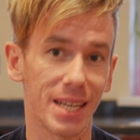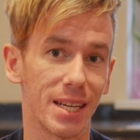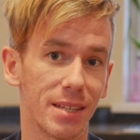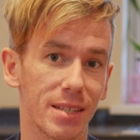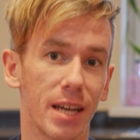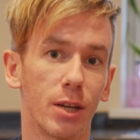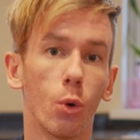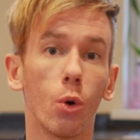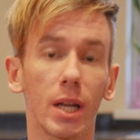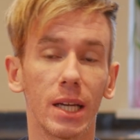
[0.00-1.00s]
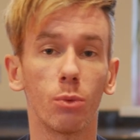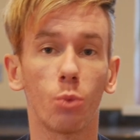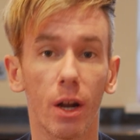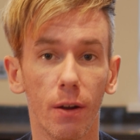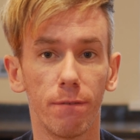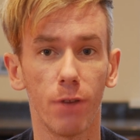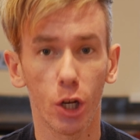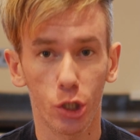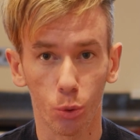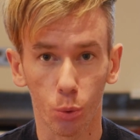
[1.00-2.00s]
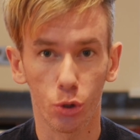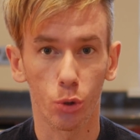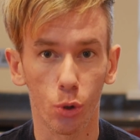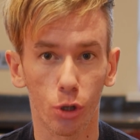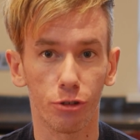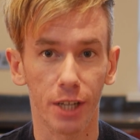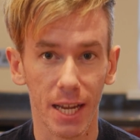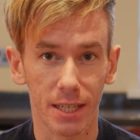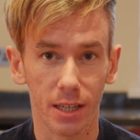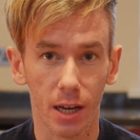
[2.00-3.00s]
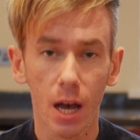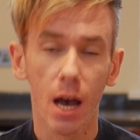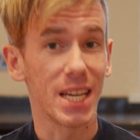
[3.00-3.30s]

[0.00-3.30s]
It is an all-in-one virtual tour creator.